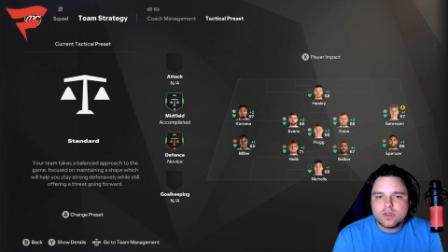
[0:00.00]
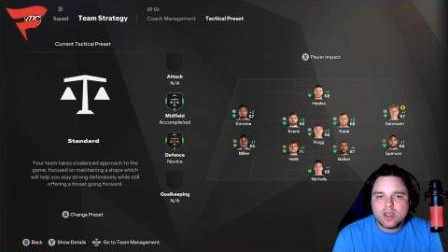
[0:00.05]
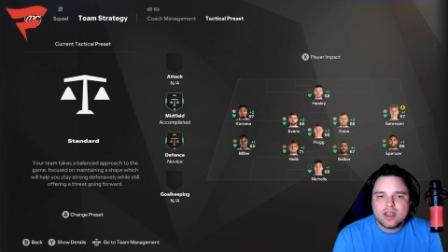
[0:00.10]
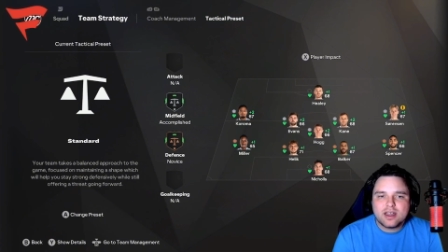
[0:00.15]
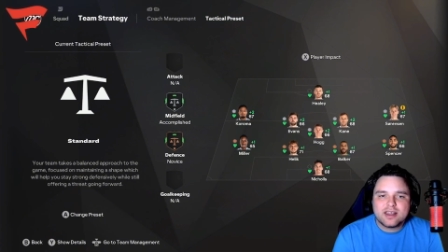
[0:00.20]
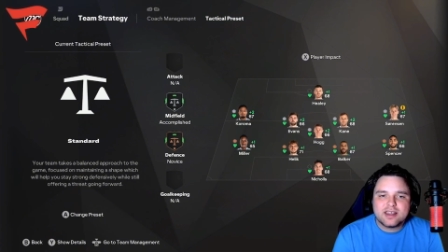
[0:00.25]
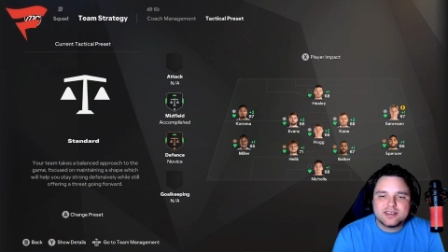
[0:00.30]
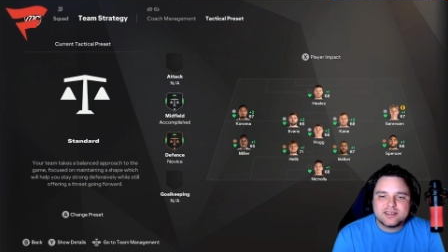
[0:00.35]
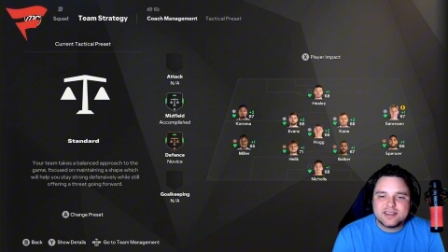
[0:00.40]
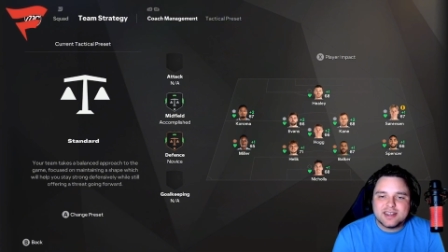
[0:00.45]

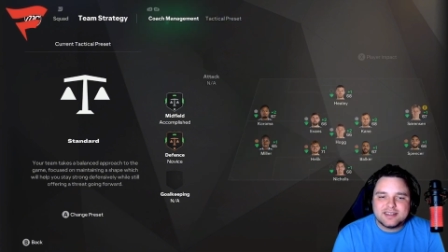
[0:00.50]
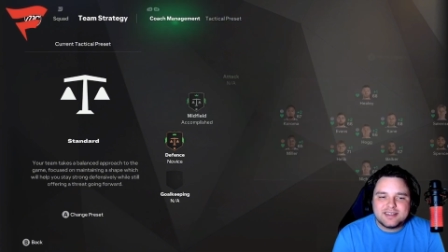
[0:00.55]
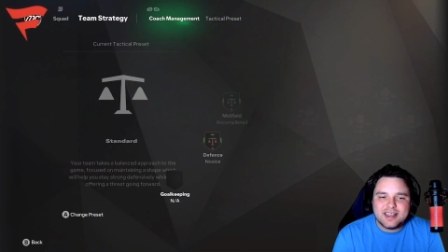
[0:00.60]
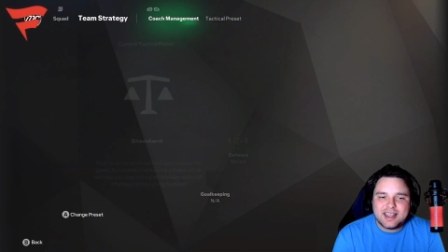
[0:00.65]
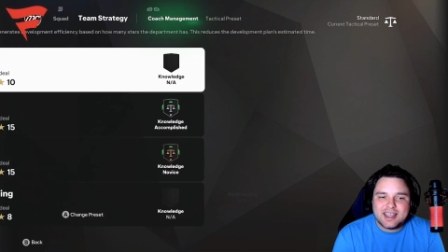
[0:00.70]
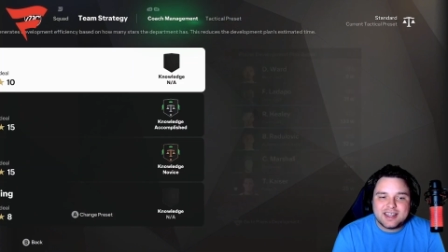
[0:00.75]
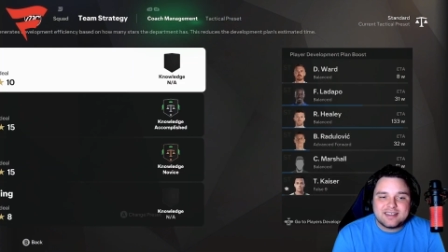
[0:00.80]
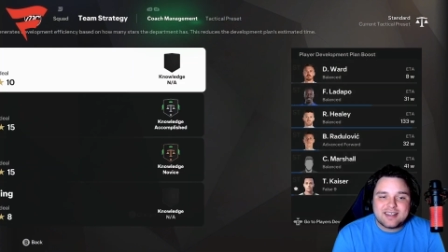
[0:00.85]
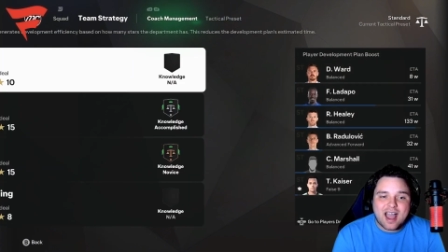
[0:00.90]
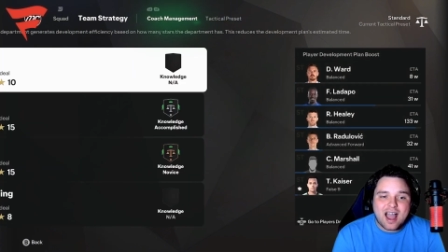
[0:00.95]
Because the
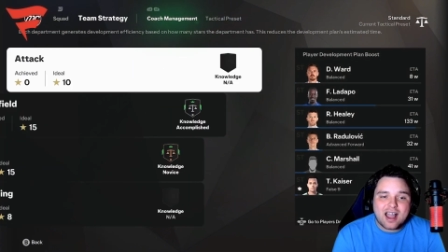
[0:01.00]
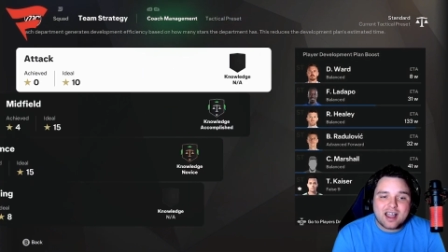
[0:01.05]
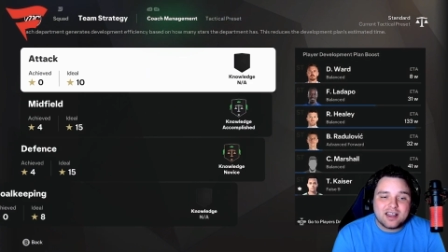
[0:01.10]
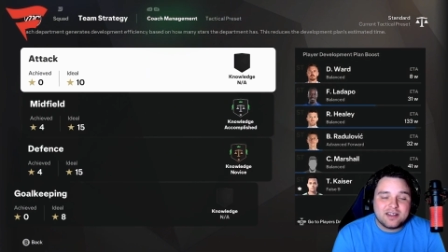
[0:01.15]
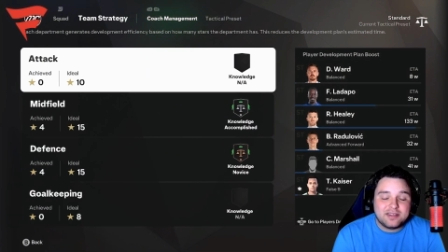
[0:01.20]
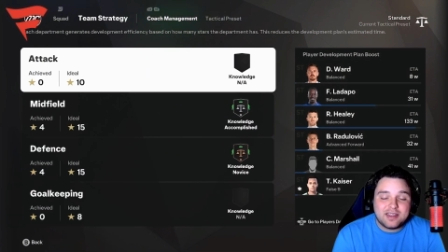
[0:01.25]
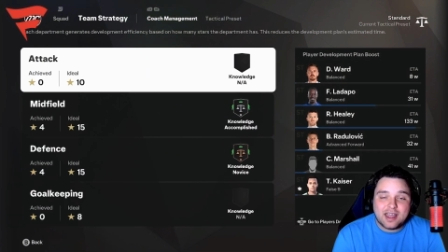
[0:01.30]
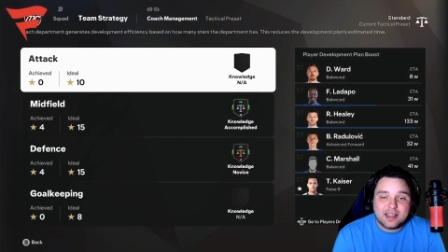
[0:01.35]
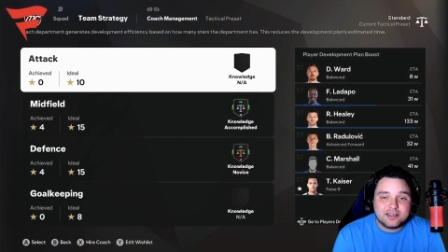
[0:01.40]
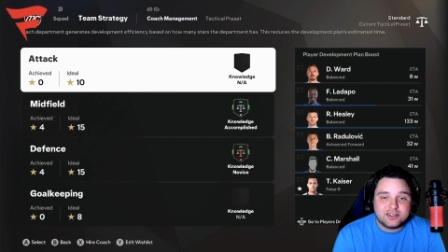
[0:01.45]

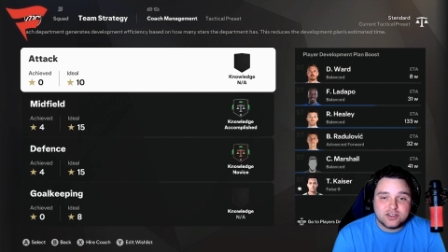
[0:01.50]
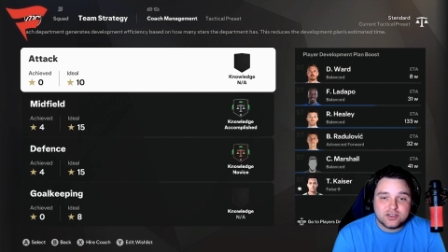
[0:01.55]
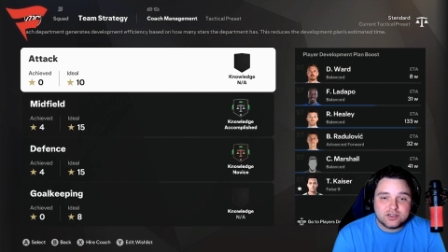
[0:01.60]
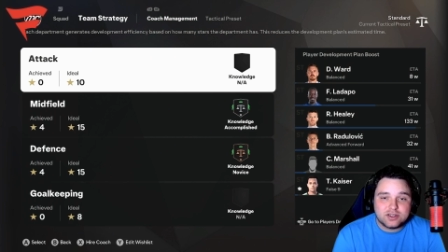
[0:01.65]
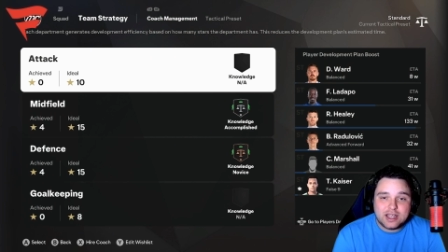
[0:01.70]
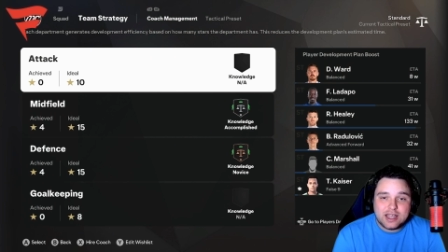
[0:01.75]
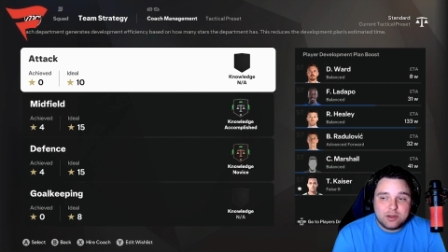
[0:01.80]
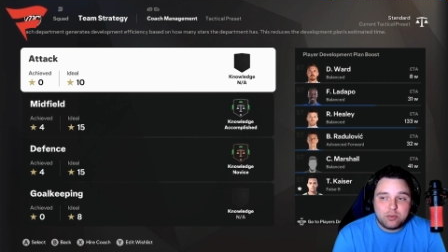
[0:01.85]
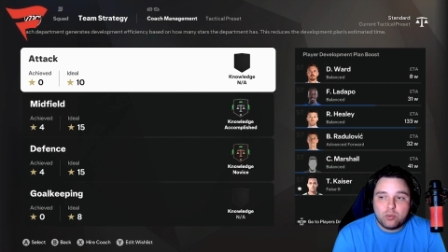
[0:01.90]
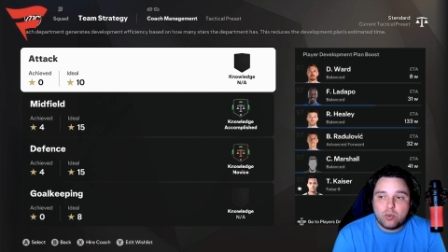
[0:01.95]
tiki-taka,
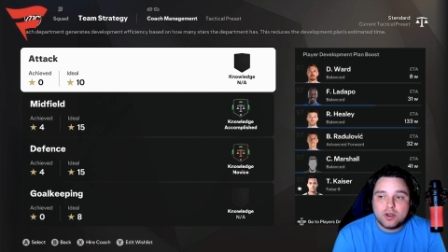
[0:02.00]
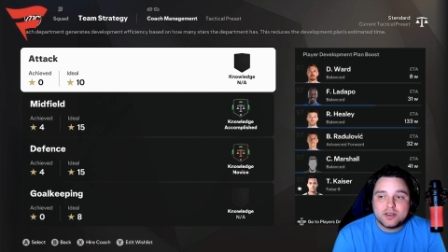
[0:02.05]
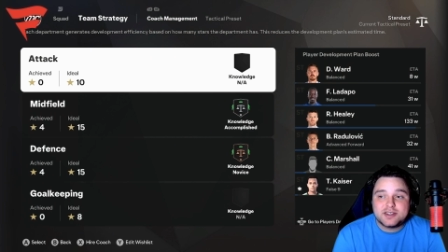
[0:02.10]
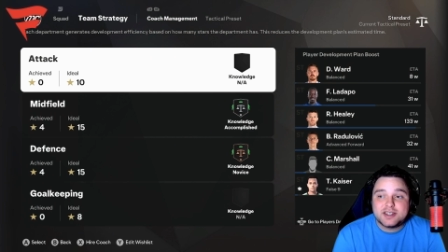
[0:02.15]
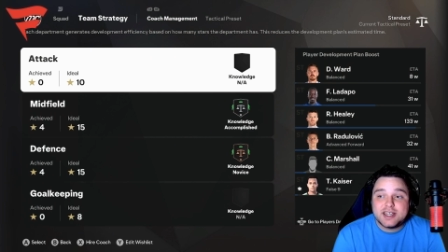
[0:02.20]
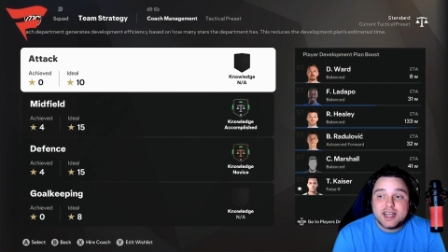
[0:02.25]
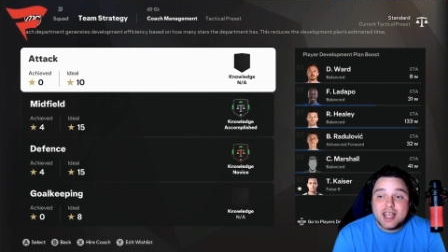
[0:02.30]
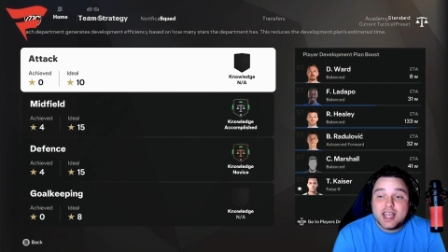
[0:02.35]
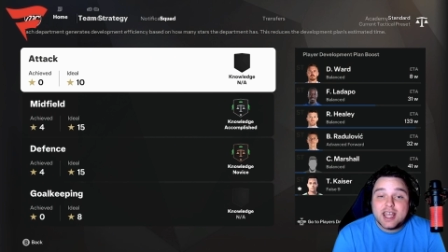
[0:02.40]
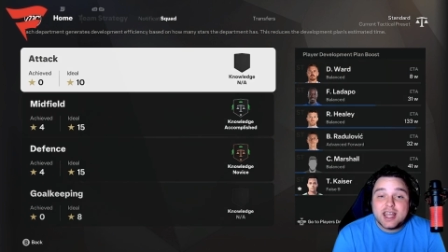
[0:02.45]
it
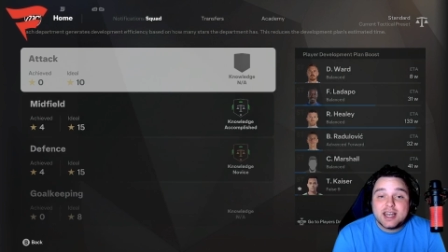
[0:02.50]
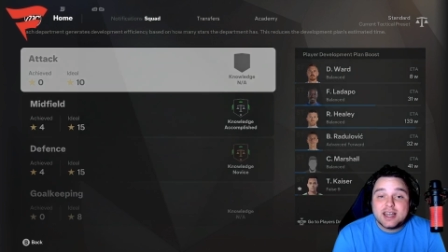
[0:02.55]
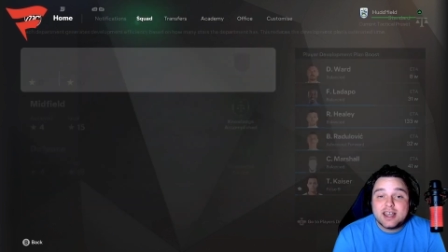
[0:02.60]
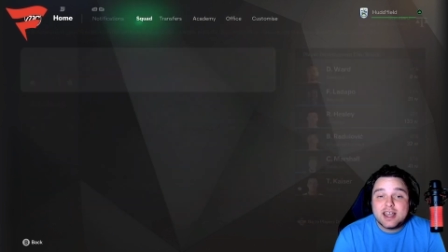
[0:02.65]
wasn't it.